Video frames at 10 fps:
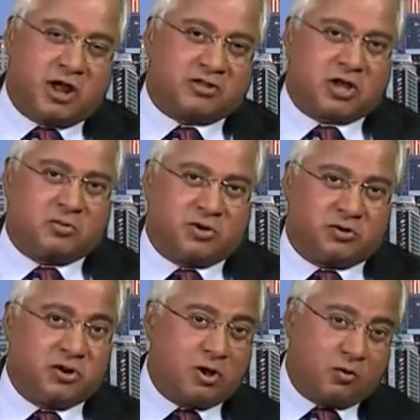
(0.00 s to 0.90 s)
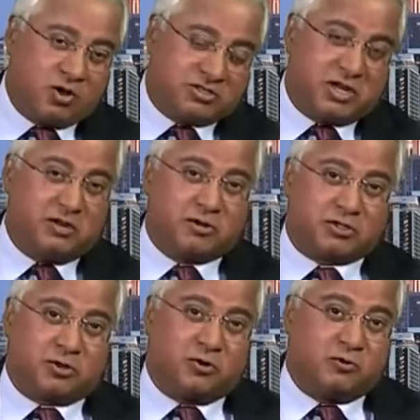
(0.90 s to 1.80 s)
Krauthammer was on your
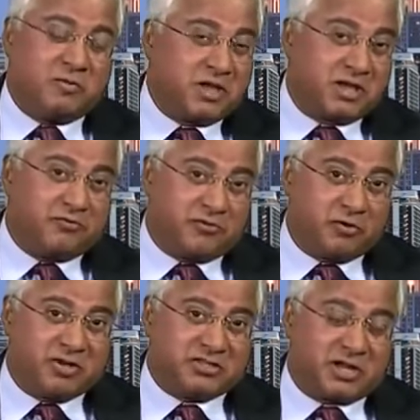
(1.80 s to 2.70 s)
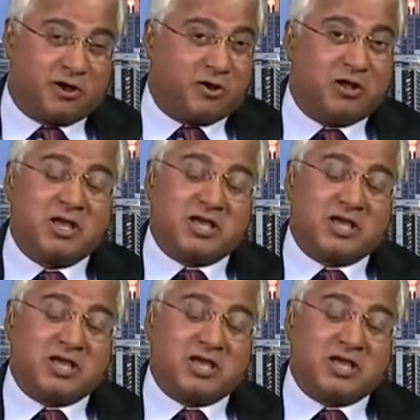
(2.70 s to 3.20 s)
show a few months ago.